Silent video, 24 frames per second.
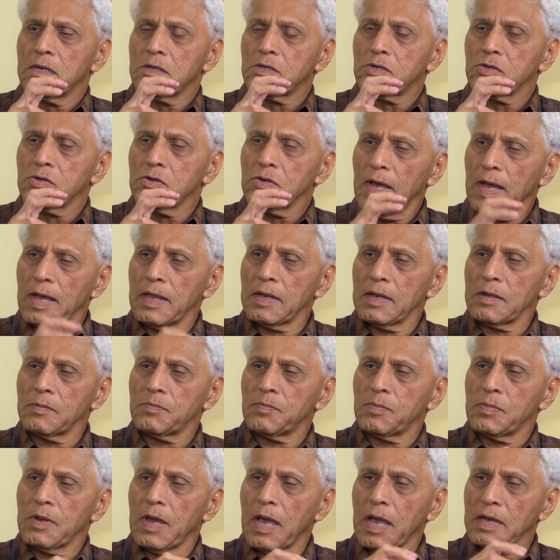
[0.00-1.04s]
to
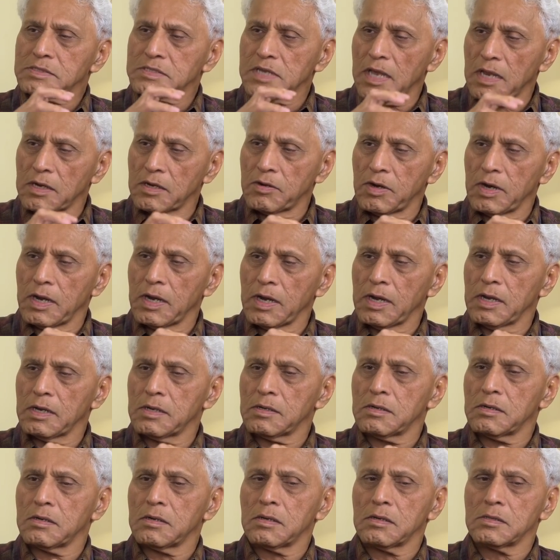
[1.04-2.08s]
help accelerate
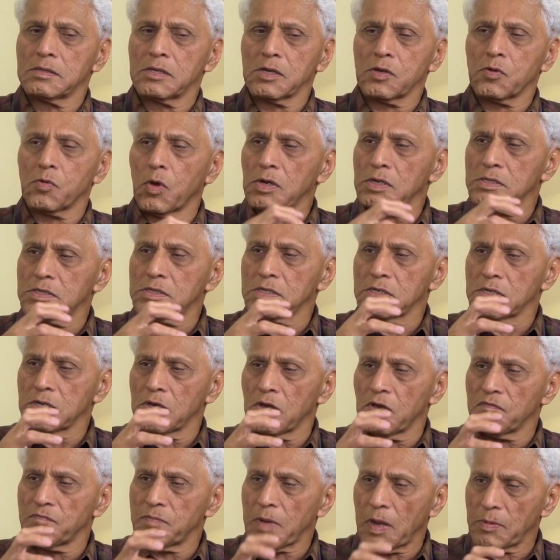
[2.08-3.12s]
the quality
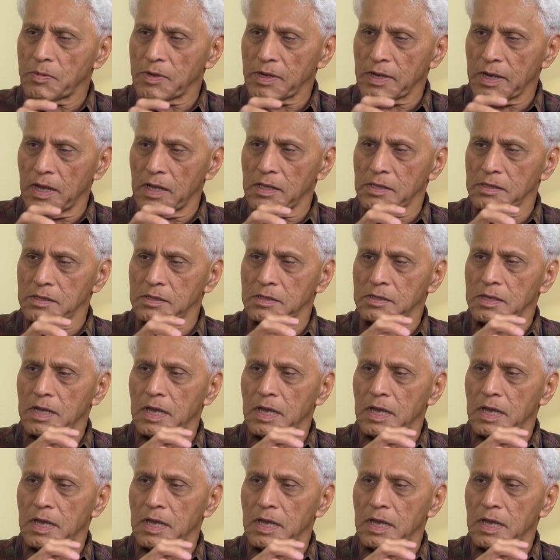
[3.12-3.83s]
of public health,